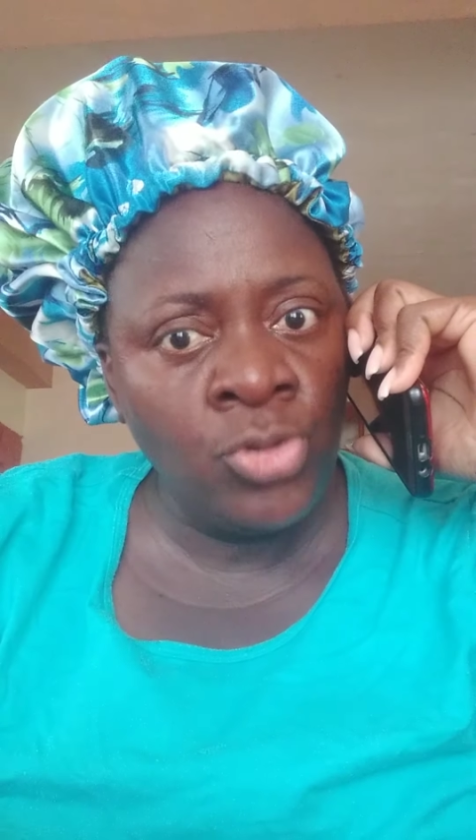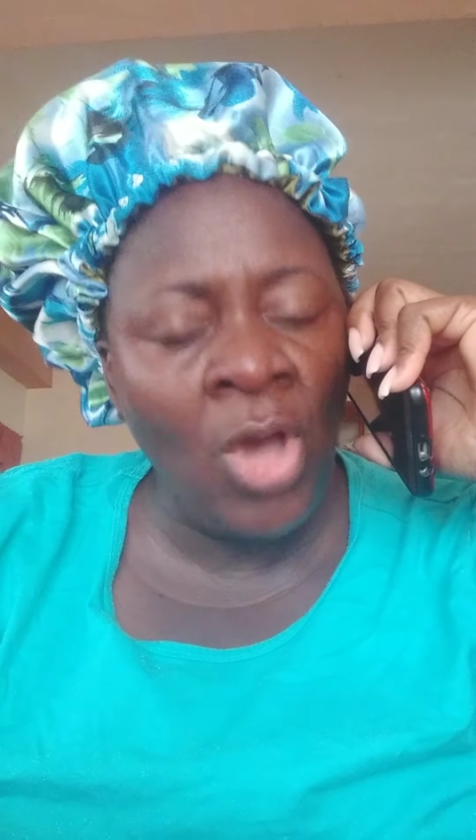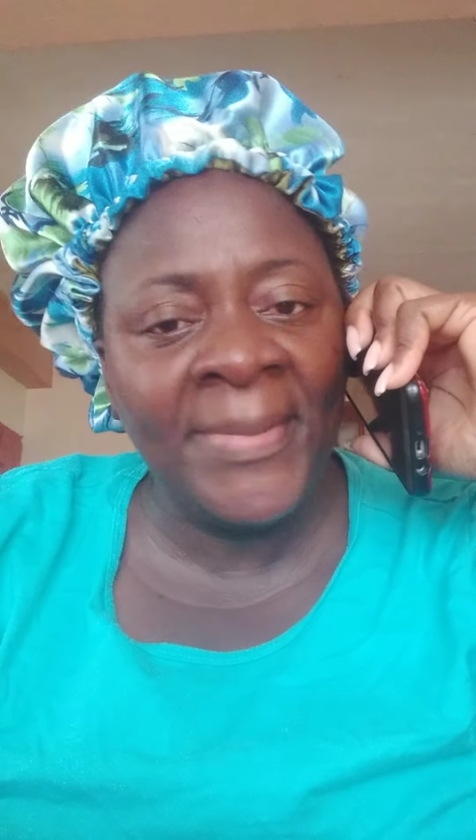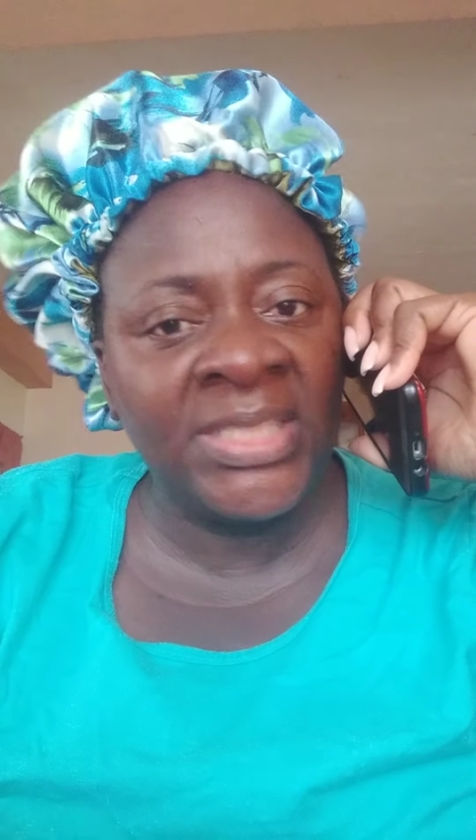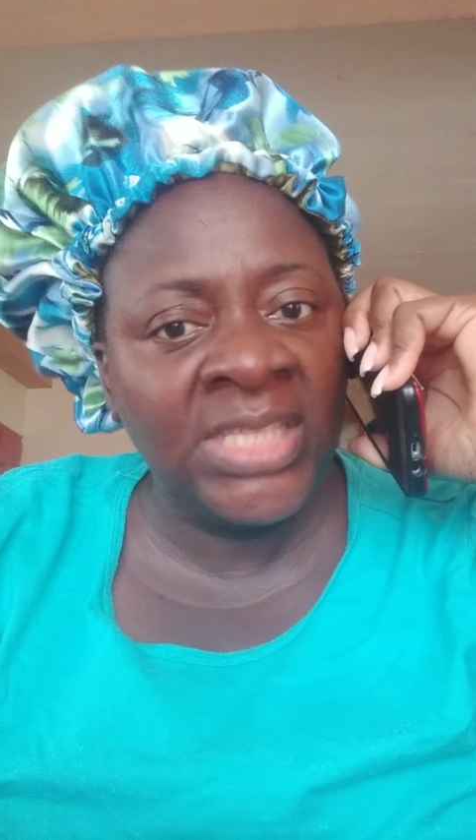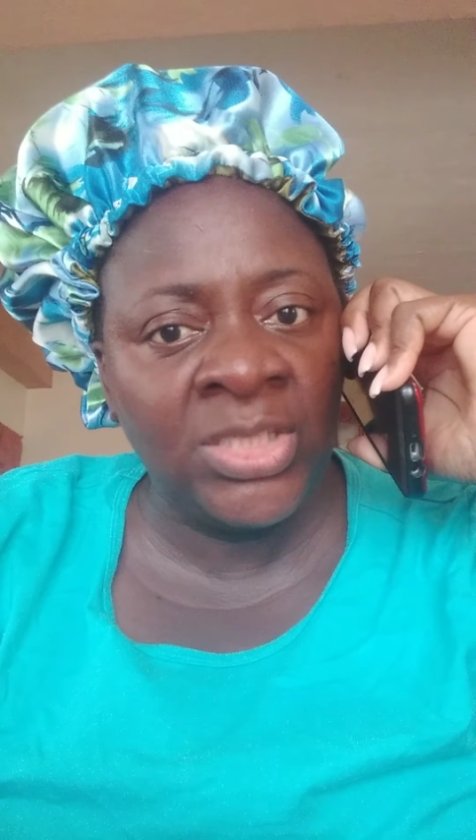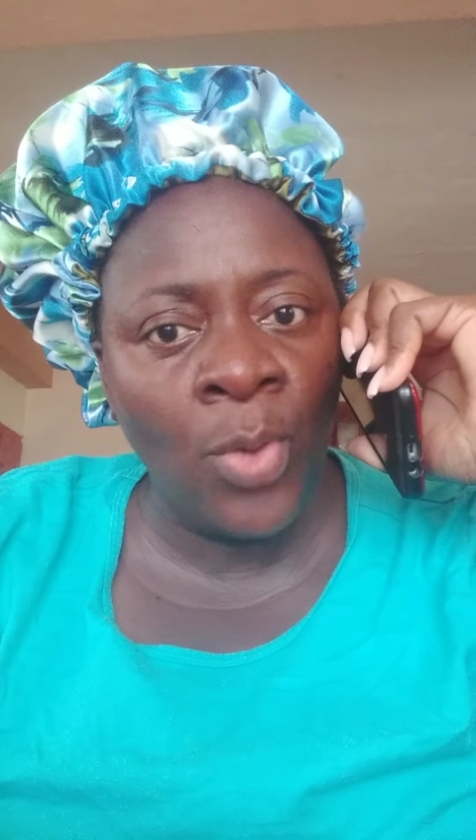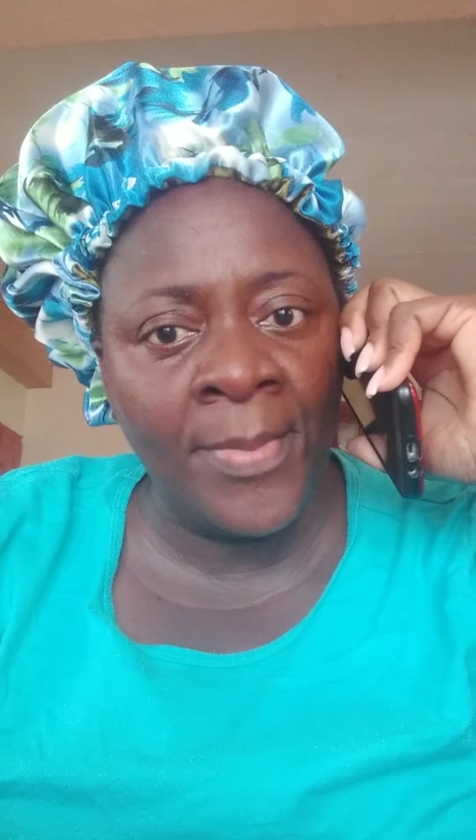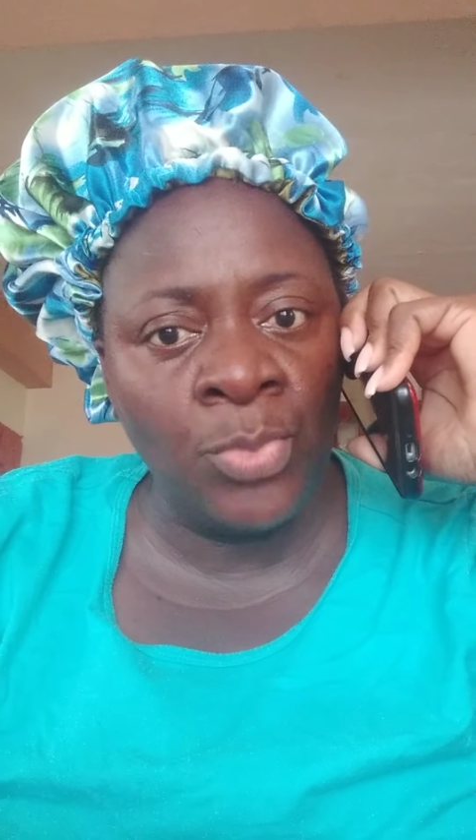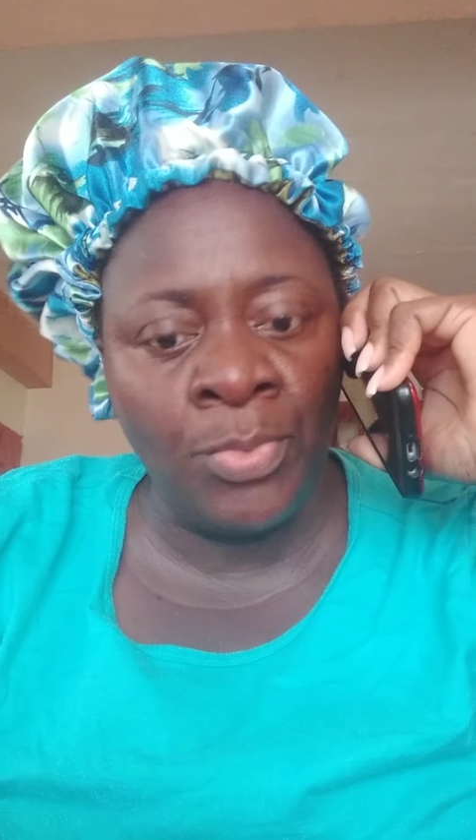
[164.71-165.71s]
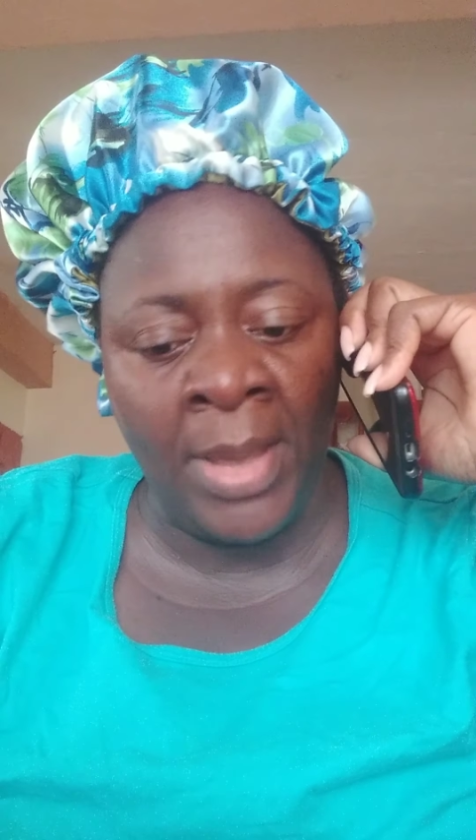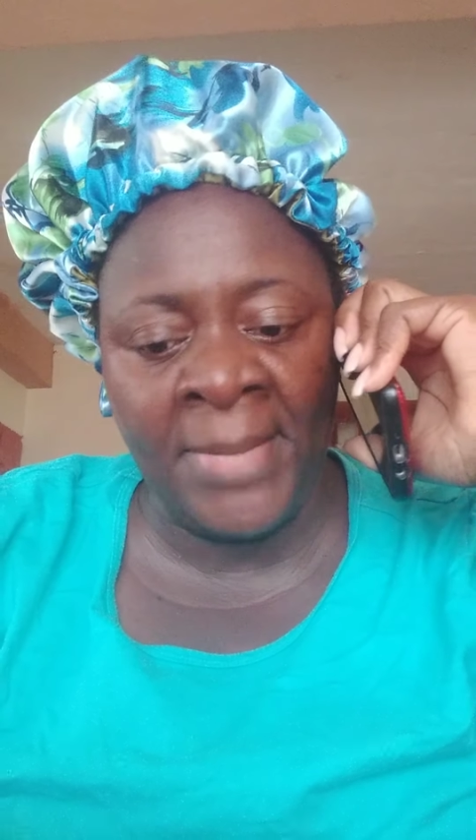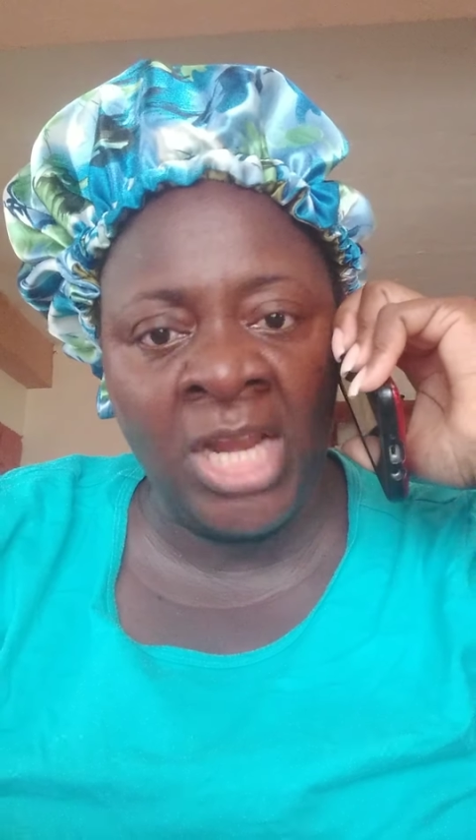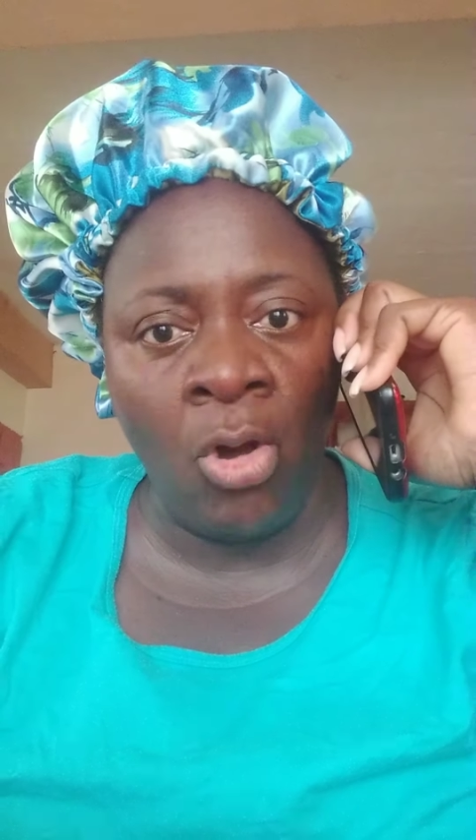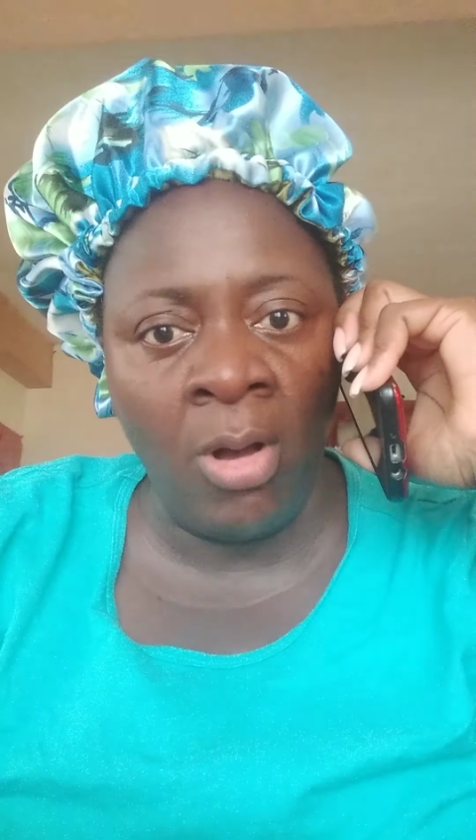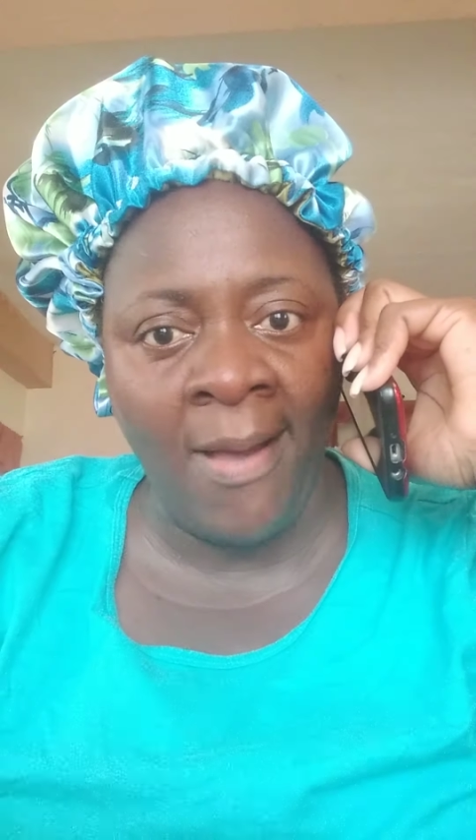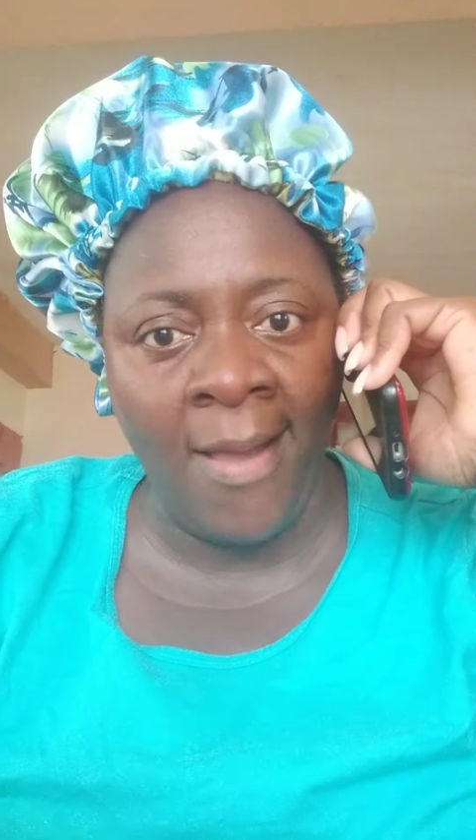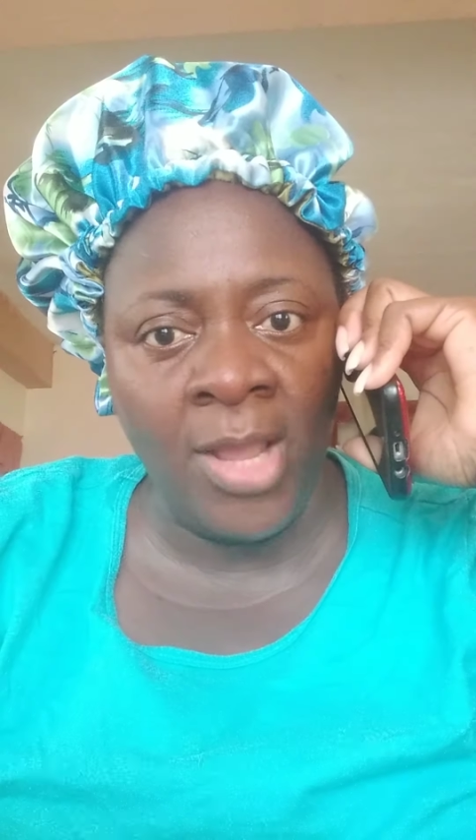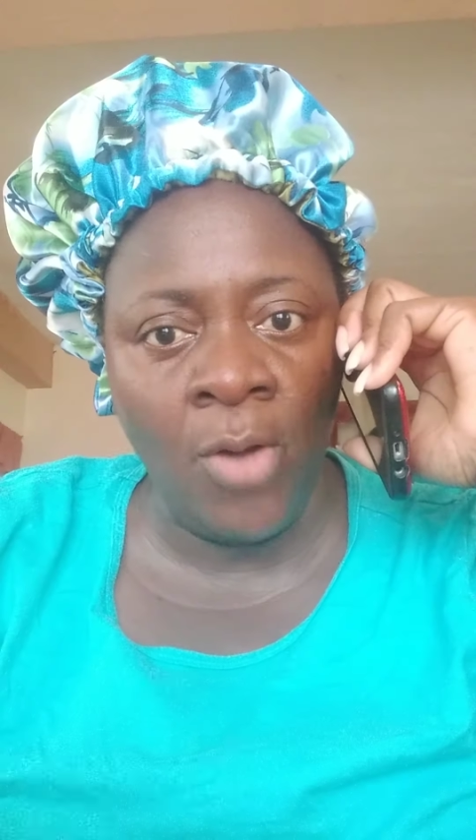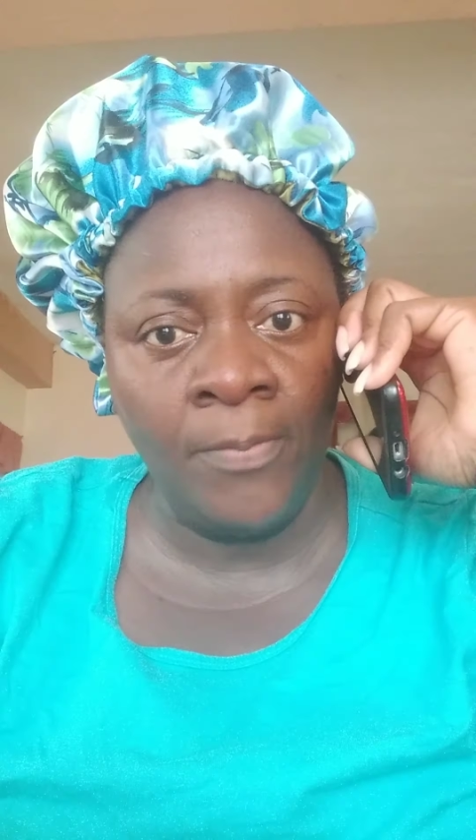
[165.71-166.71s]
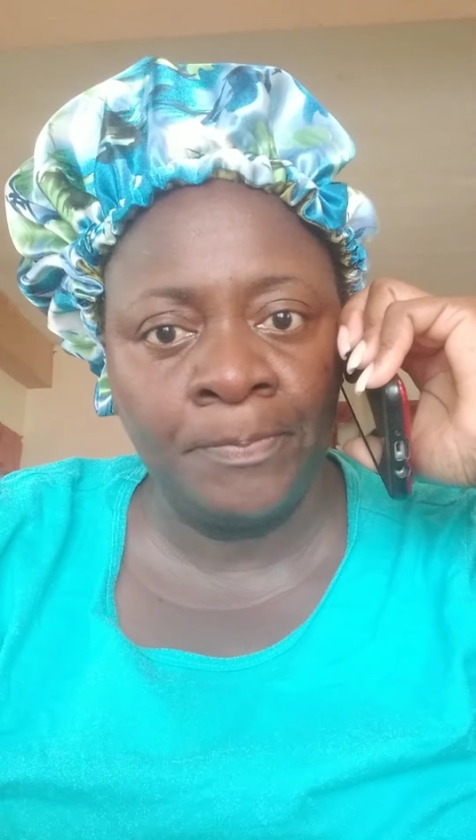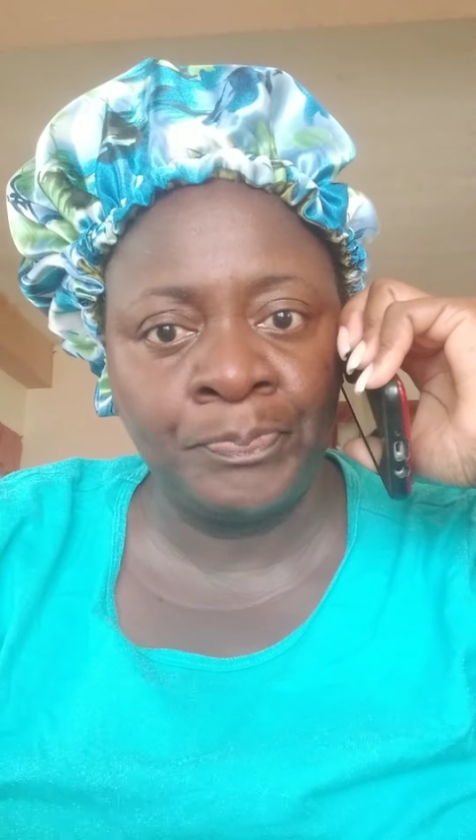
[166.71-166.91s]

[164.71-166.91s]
You a me sissy with me not go call